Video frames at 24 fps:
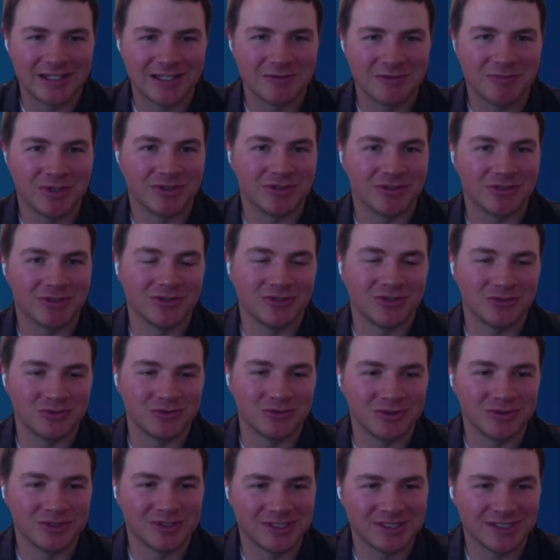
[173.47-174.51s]
to build those
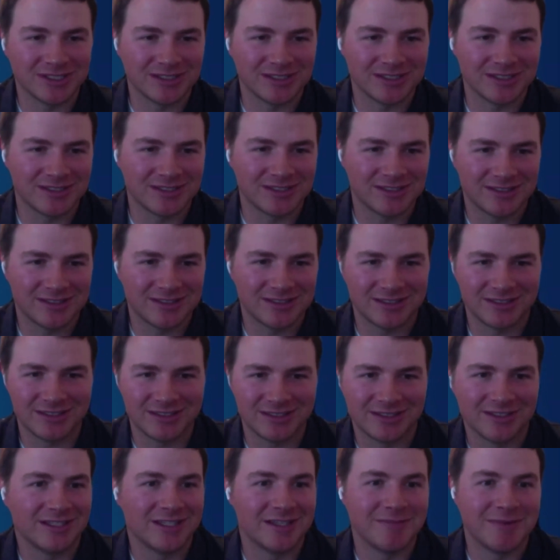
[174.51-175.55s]
tools to
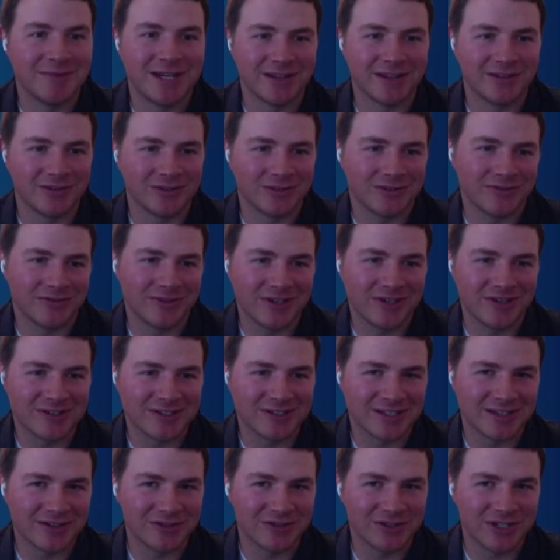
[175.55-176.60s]
eliminate those fears
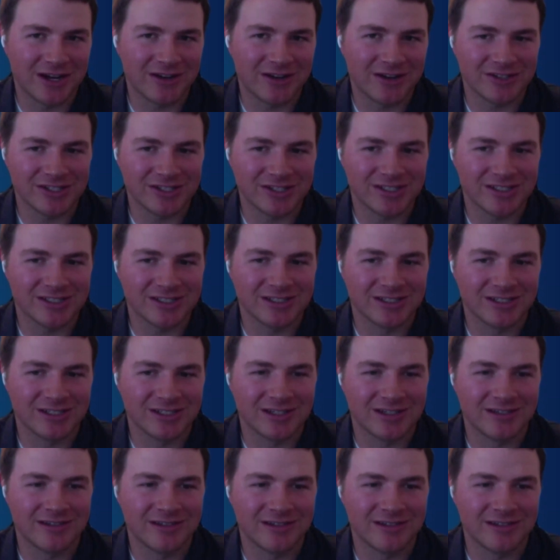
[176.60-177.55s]
and those challenges.